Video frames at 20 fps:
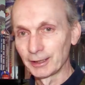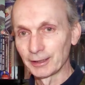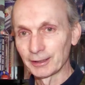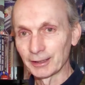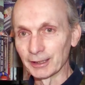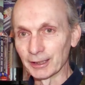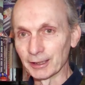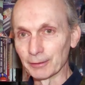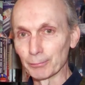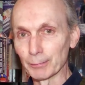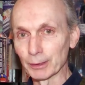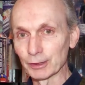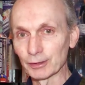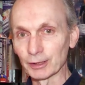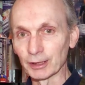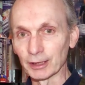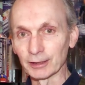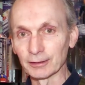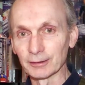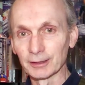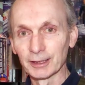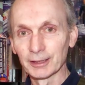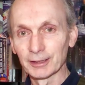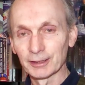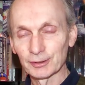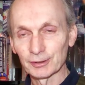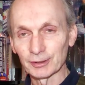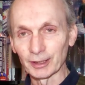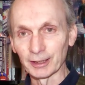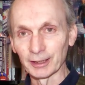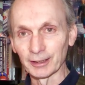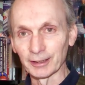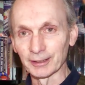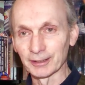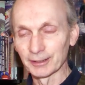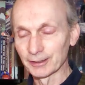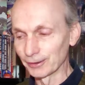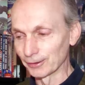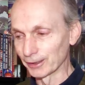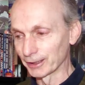the missing sailor
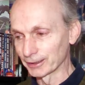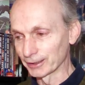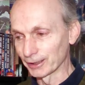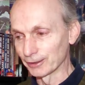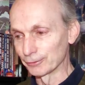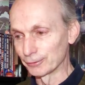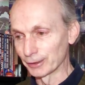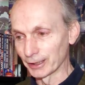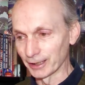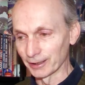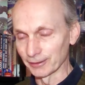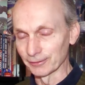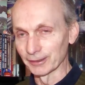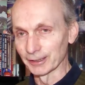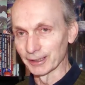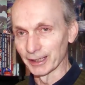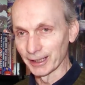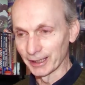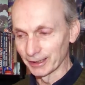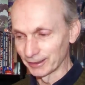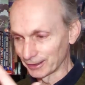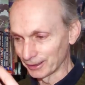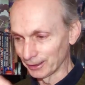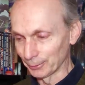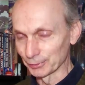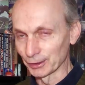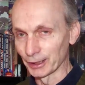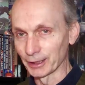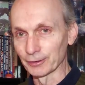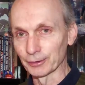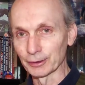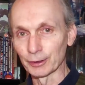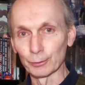who they go down, the head comes out.